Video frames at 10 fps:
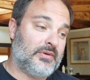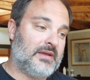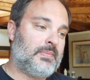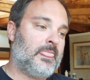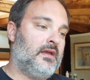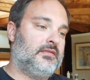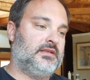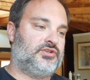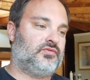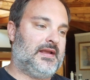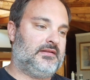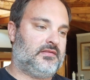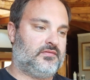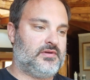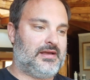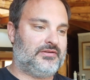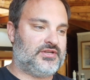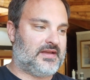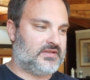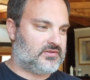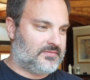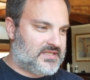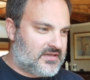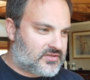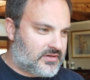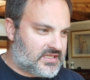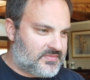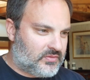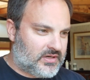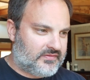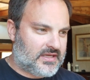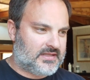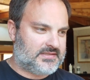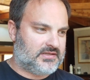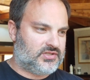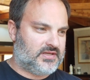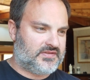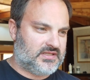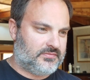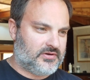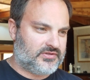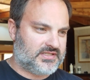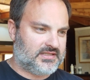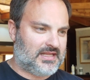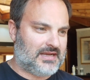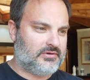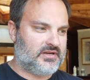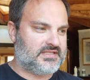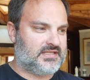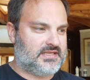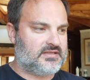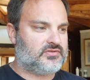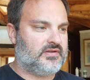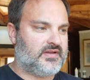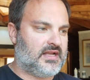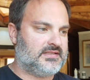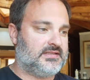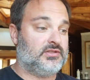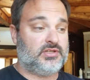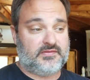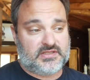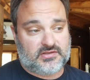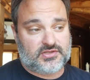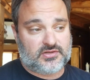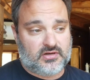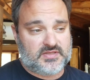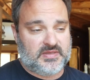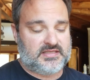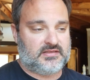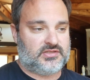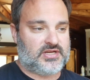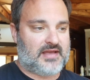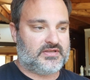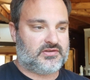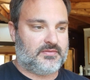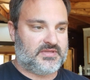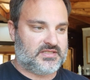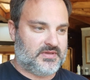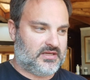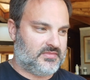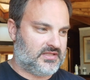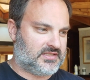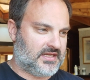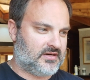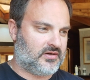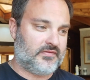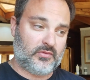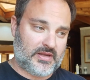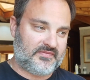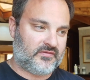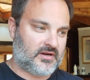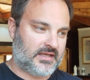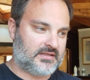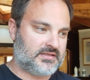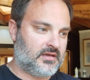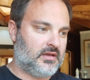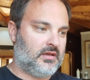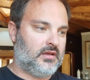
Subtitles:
Anyway, the trend throughout JavaScript's history has been one of constant shifts in approaches and libraries. This history of constant shifts concerns me, since JavaScript is becoming the standard for web front ends.